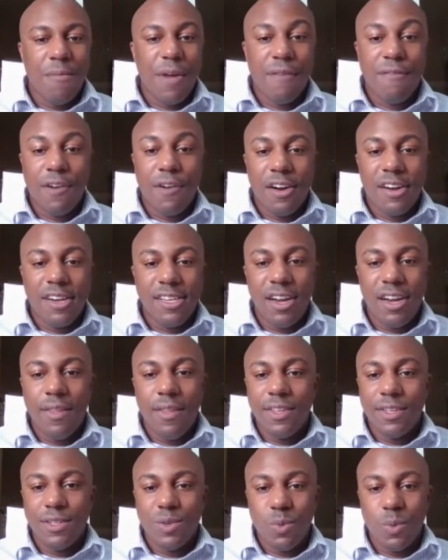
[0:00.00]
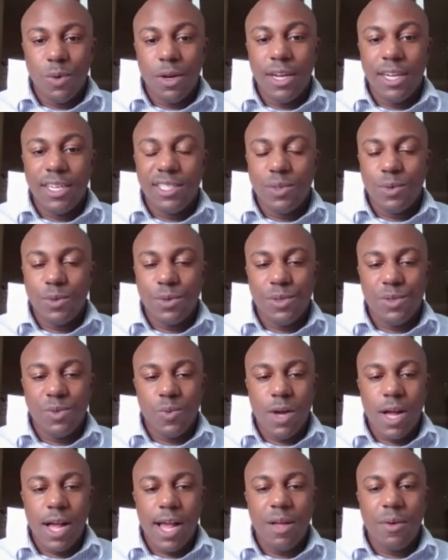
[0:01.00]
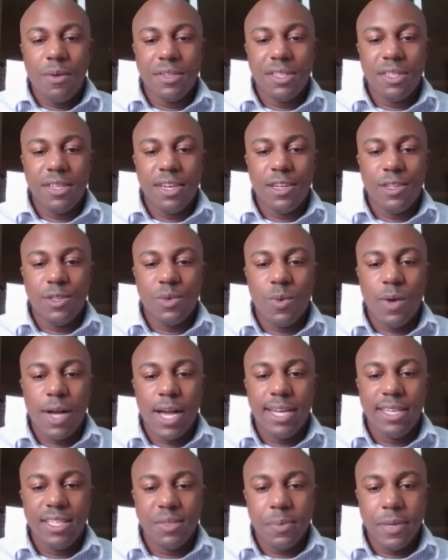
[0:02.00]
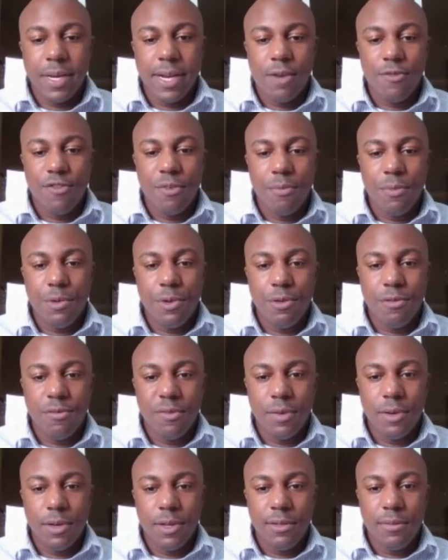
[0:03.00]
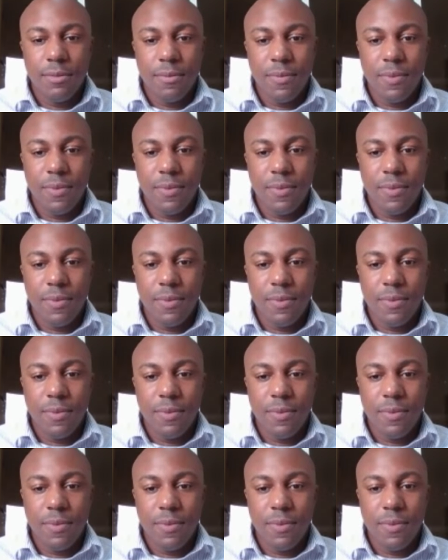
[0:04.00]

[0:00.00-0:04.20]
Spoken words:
I've already done this once, which is why it was there twice, but I'll remove one.